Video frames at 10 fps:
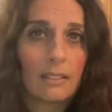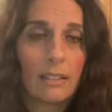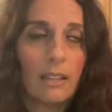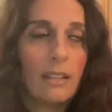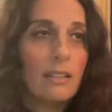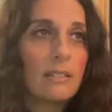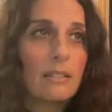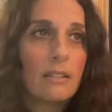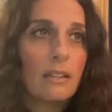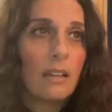It is
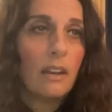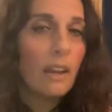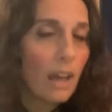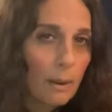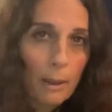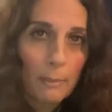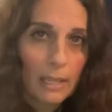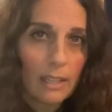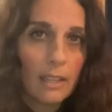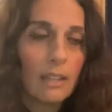not about
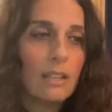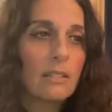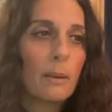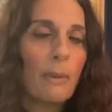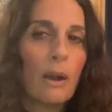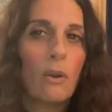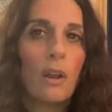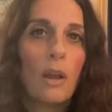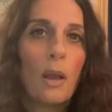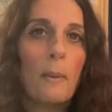me. It is about
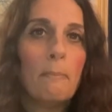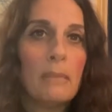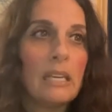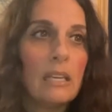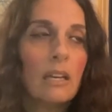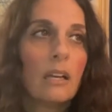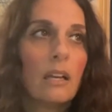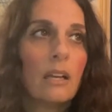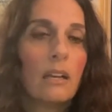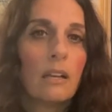me
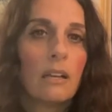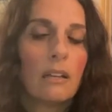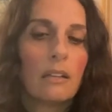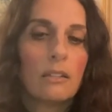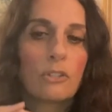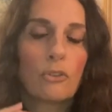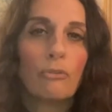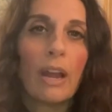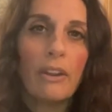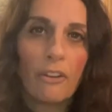
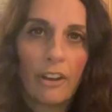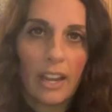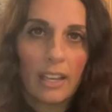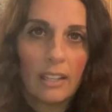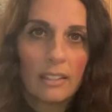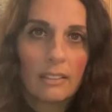surrendering